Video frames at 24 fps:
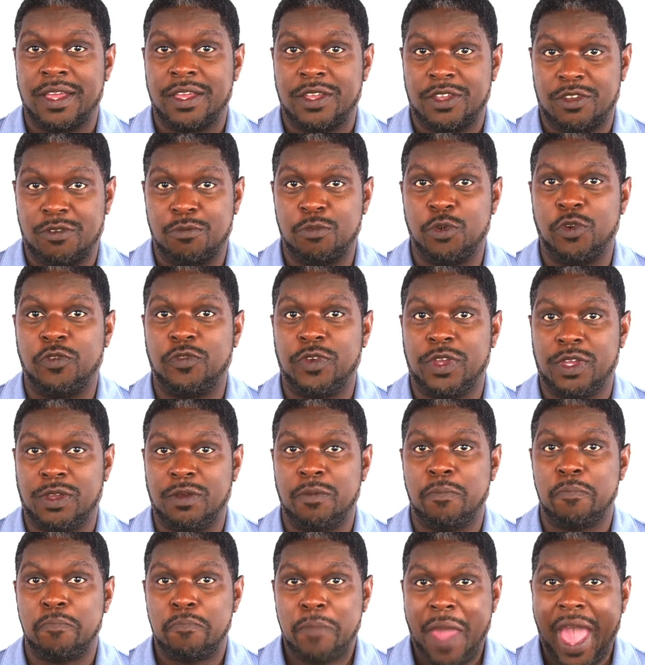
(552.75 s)
You're
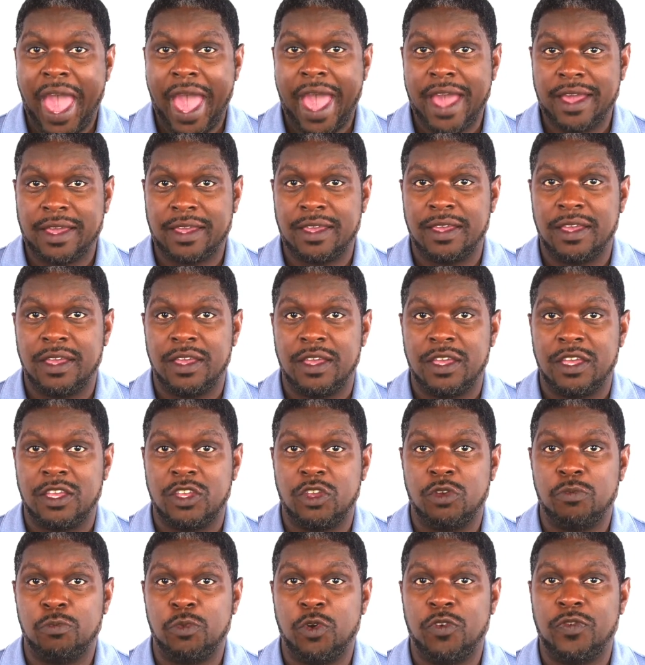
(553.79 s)
moving back.
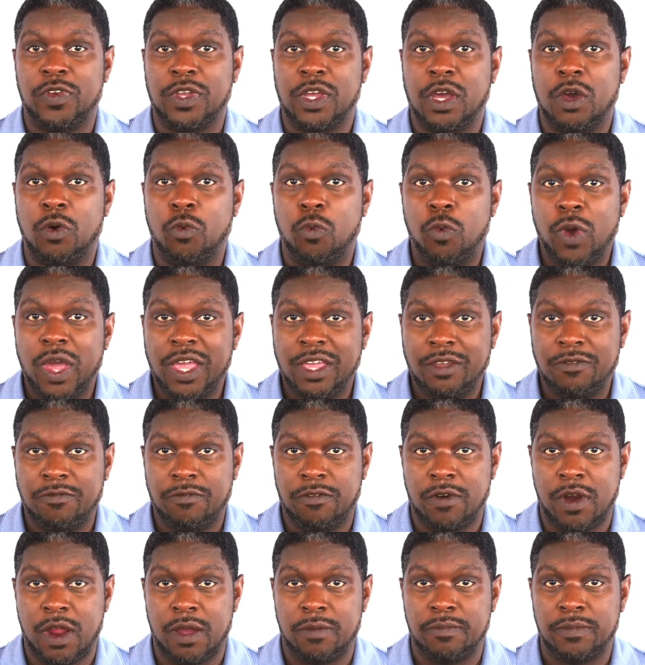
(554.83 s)
You're moving away
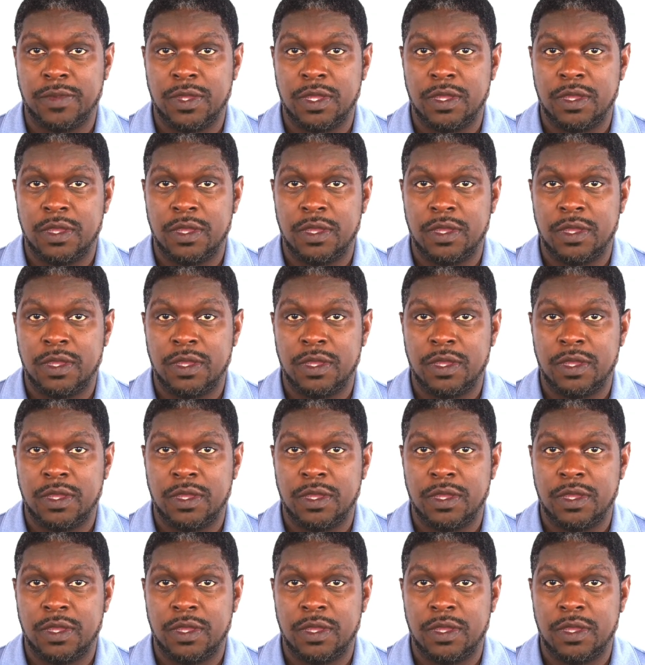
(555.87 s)
from.